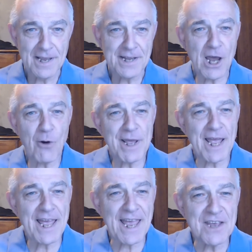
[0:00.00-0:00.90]
Now,
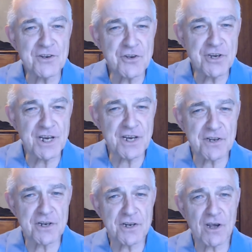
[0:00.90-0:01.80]
as
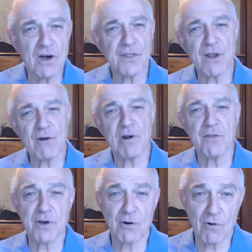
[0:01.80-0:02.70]
Jesus hung there on
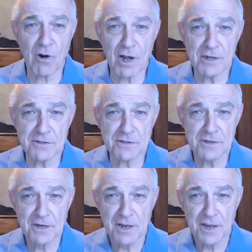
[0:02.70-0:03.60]
the cross,
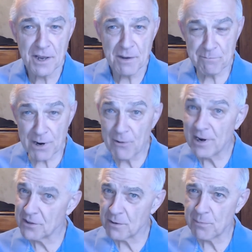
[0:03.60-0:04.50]

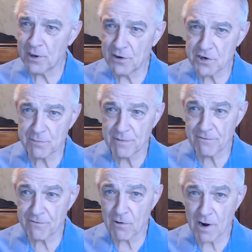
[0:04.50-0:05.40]
bearing the punishment
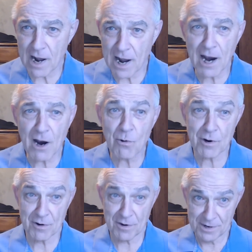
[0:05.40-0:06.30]
for
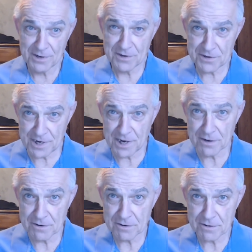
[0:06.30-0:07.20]
our
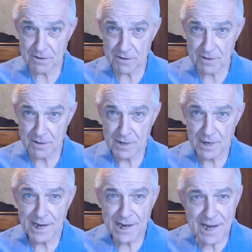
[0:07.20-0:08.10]
sins,
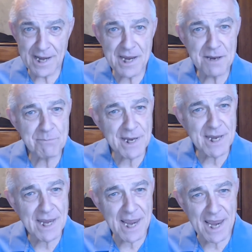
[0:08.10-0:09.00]
he
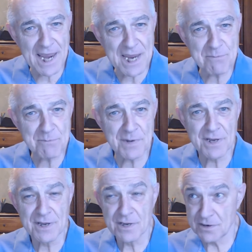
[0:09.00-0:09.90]
became
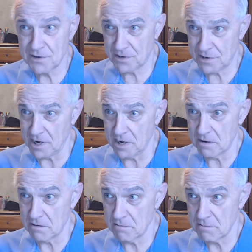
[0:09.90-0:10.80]
sin.
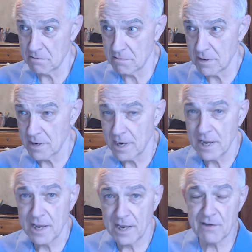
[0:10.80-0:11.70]

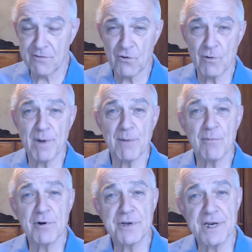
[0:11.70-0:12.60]
If you
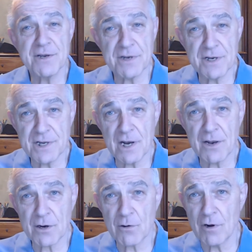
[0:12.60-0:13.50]
remember, Jesus said on
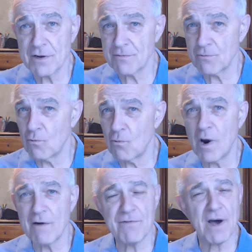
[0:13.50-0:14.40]
the cross,
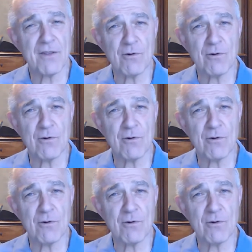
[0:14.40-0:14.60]
"Father,